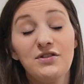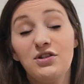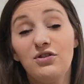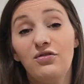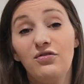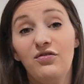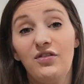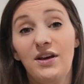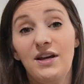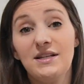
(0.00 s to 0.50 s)
to
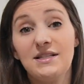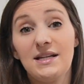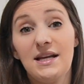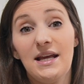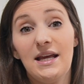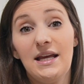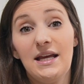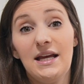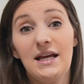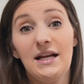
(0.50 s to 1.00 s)
fit
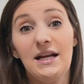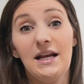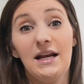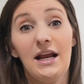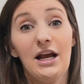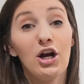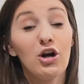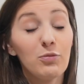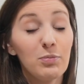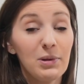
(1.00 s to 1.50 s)
in an
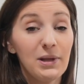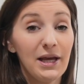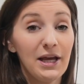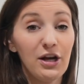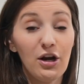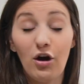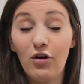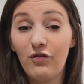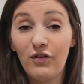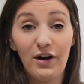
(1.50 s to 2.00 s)
airplane
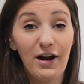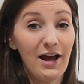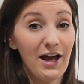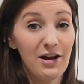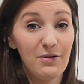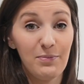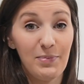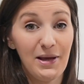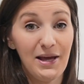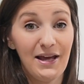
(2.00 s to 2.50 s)

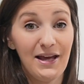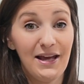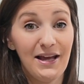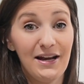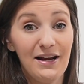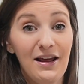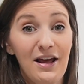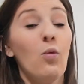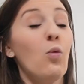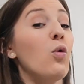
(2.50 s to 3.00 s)
overhead
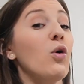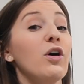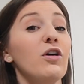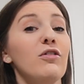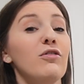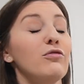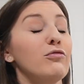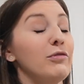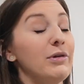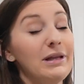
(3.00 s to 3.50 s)
bin
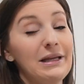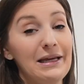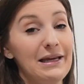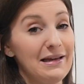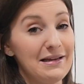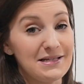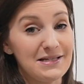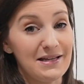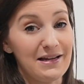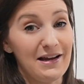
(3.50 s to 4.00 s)
or really
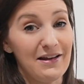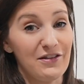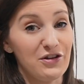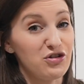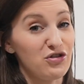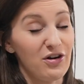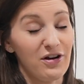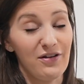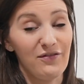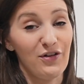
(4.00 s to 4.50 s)
easily in the
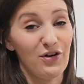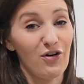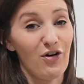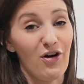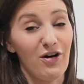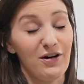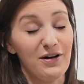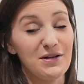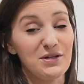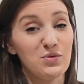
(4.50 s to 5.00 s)
trunk of your
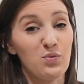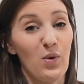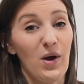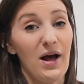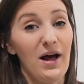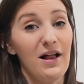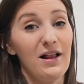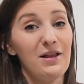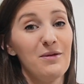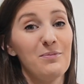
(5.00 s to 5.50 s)
car as
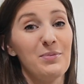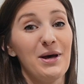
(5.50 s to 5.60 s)
well.